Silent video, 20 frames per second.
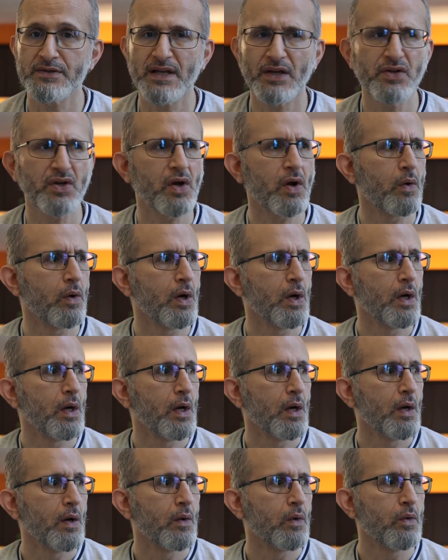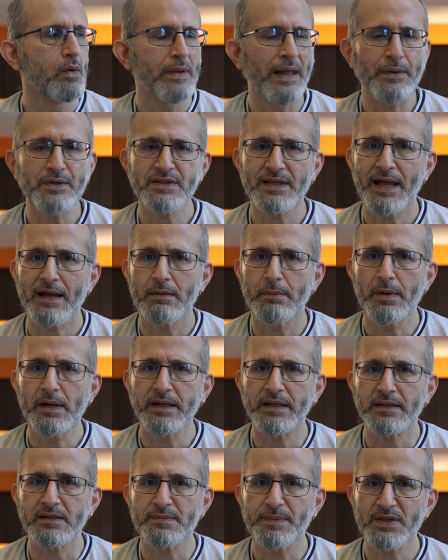Now you go, ooh, that was a lot of
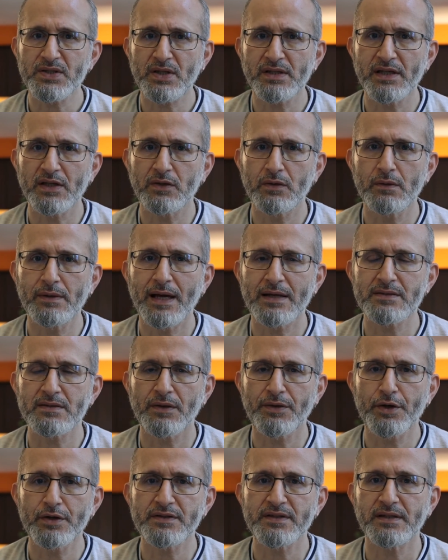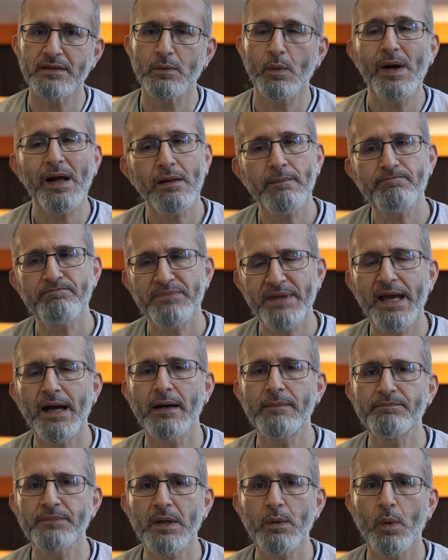money, especially in 2013. Well,
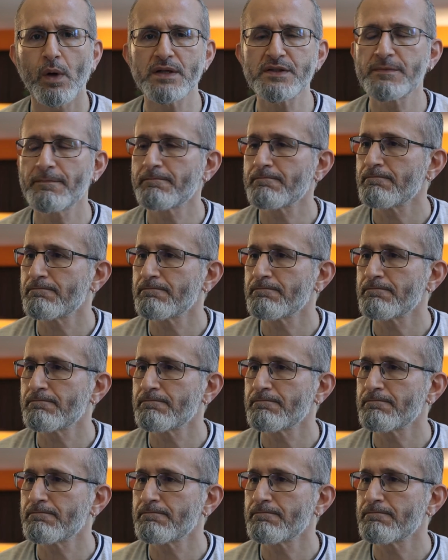yeah, it was.